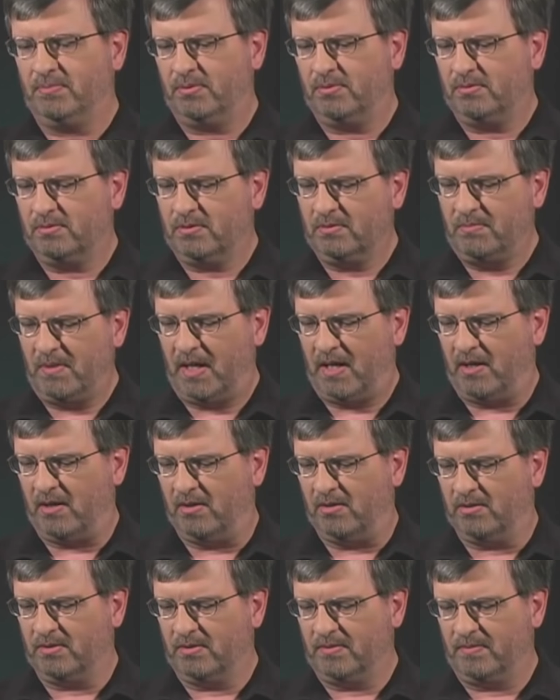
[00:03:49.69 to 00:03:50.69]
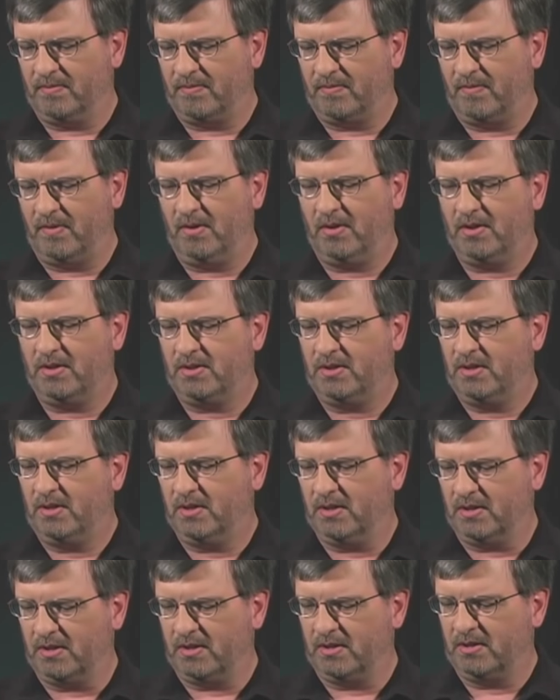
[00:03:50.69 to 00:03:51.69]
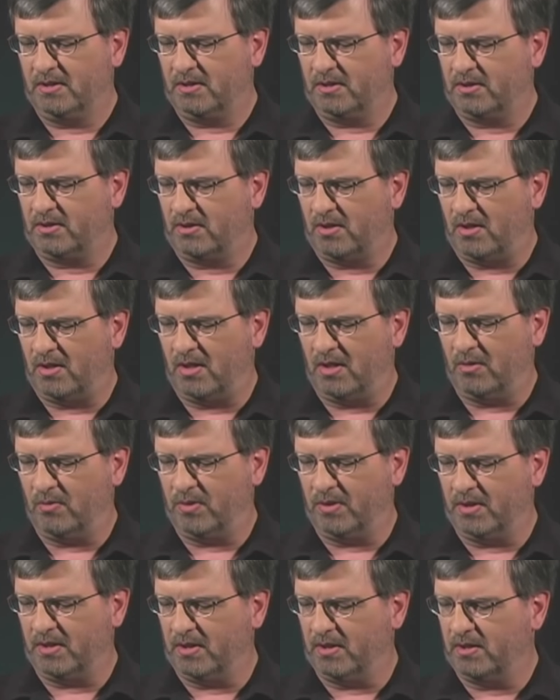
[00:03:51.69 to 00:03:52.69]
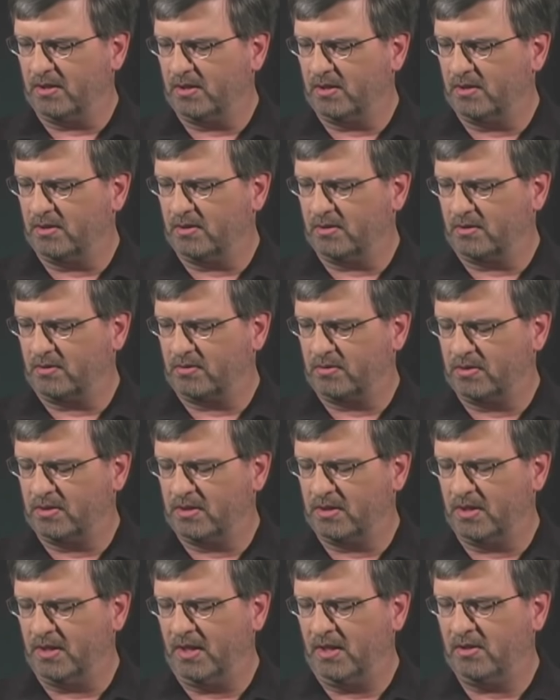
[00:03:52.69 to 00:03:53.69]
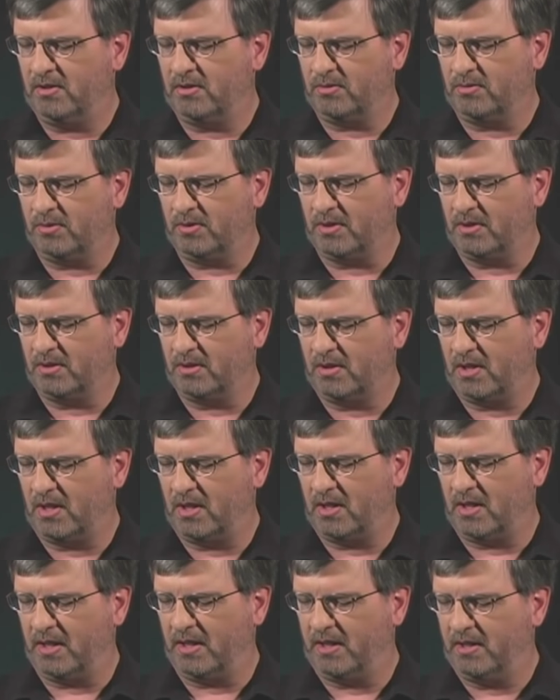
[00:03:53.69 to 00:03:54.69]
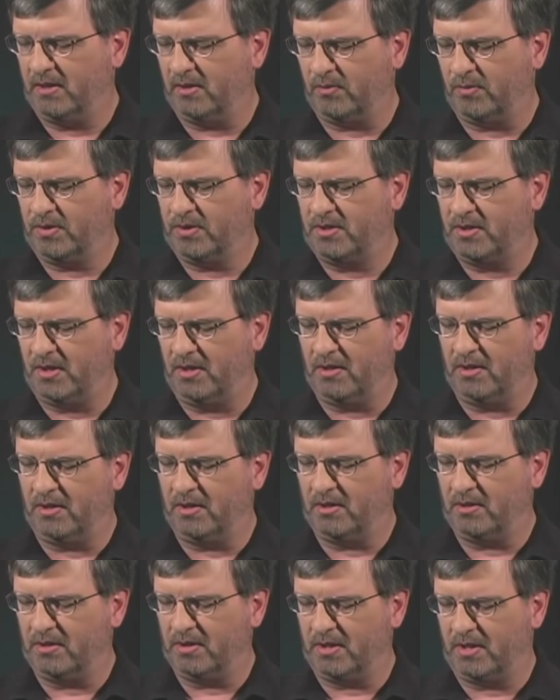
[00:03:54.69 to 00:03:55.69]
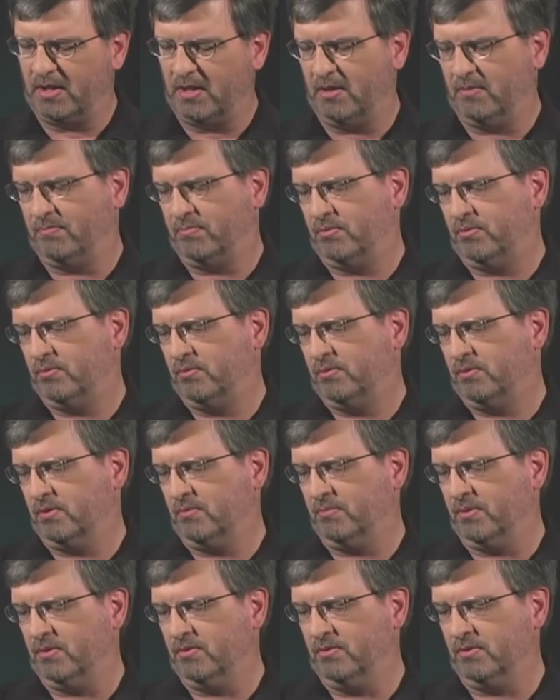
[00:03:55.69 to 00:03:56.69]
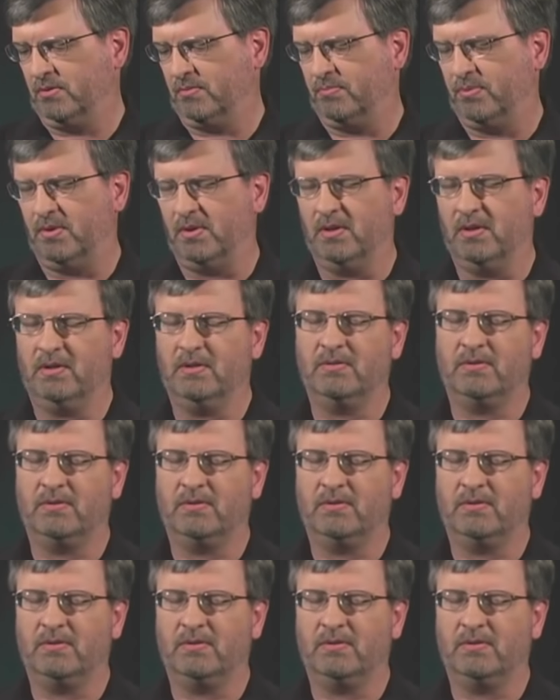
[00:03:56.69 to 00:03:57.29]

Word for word: he pulled them out, you can see the, the scar where the, the, the nails were kind of like in the wrist area and they kind of pulled the bones apart.